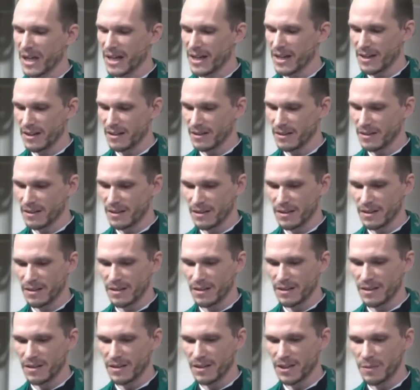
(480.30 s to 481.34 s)
path
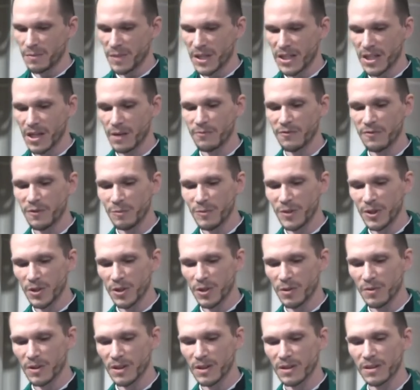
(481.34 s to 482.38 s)
to become
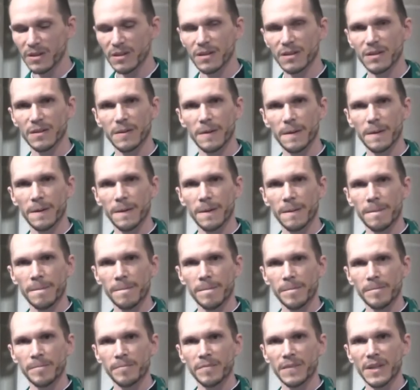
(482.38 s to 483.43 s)
familiar with
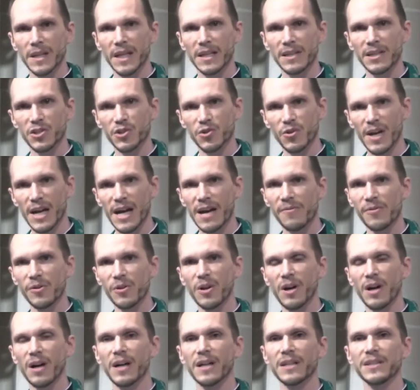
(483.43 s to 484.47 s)
and to
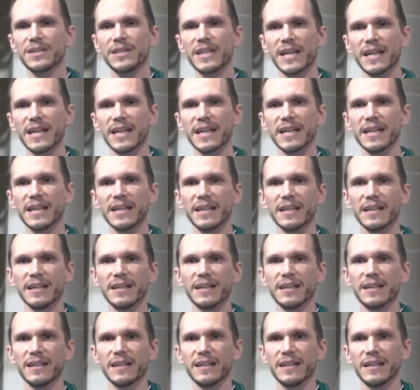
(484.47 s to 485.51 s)
travel on day
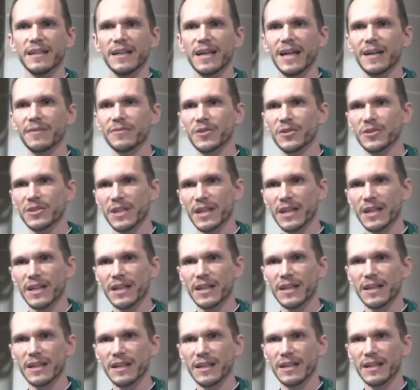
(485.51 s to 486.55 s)
after
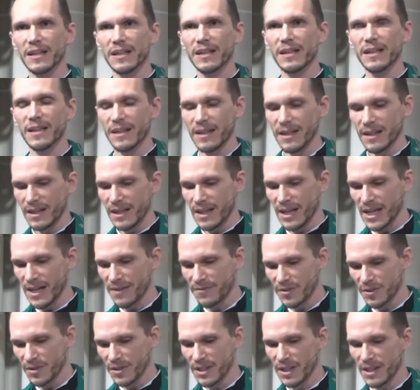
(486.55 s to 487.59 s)
day
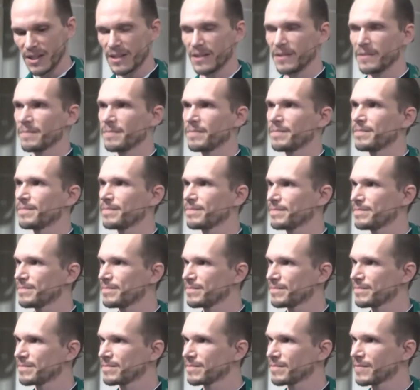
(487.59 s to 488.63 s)
after day.
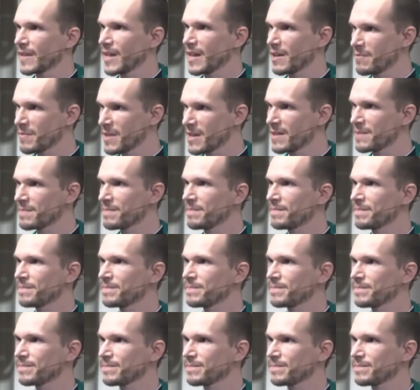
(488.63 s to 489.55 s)
Amen?